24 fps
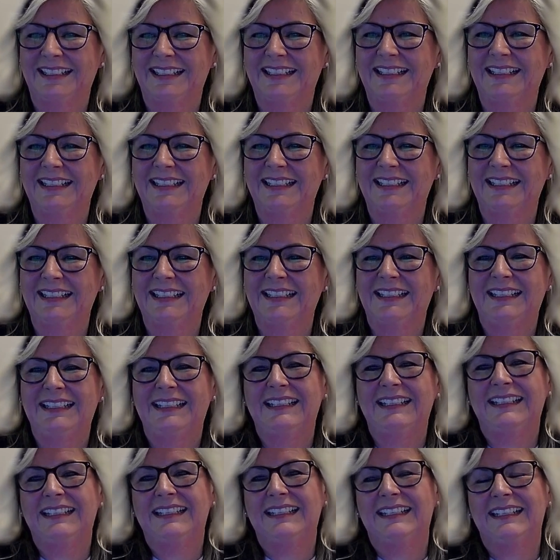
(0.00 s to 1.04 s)

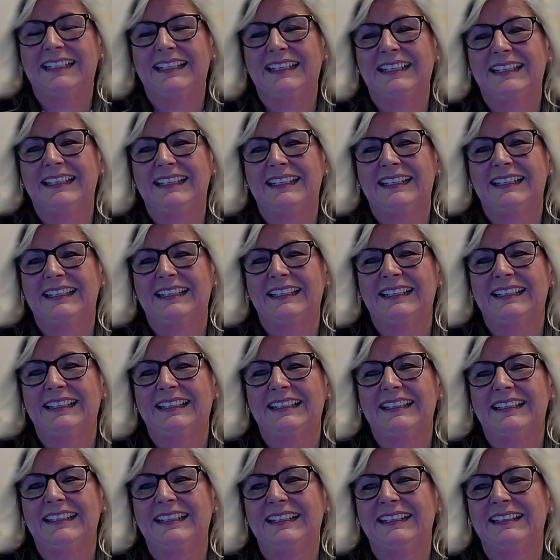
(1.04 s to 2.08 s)

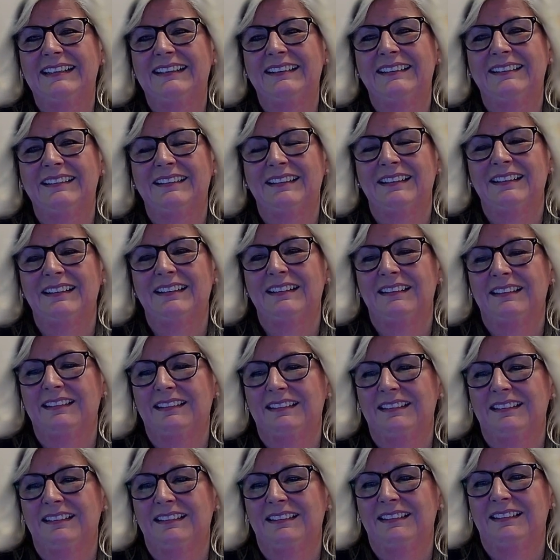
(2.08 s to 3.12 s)

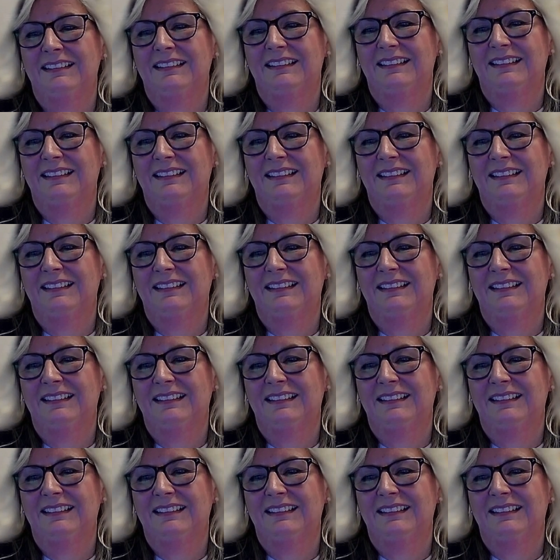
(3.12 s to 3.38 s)
[no speech]